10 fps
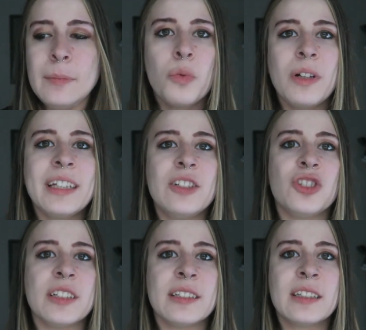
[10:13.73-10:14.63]
really
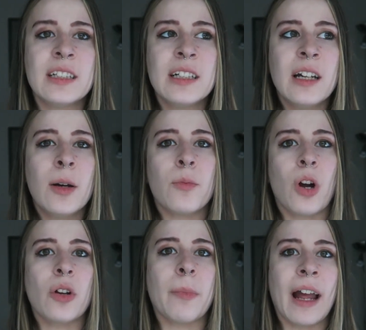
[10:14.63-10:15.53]
just
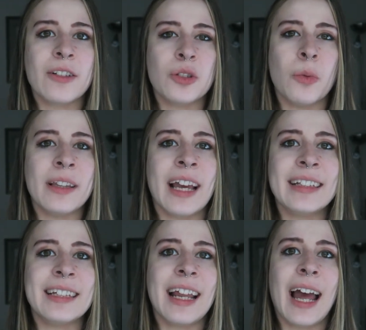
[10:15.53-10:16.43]
brought her back to when
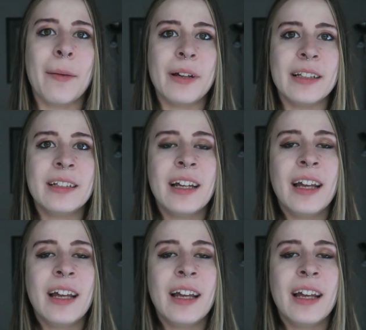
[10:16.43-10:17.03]
that did happen.